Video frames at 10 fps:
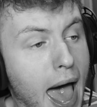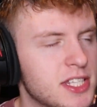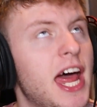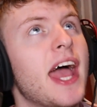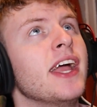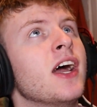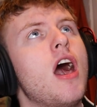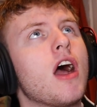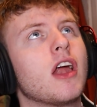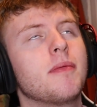Today,
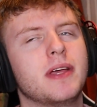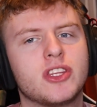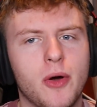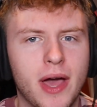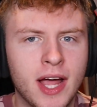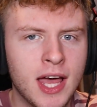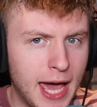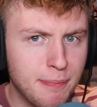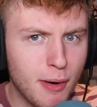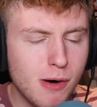I'm going to be doing
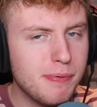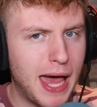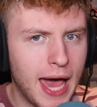K-pop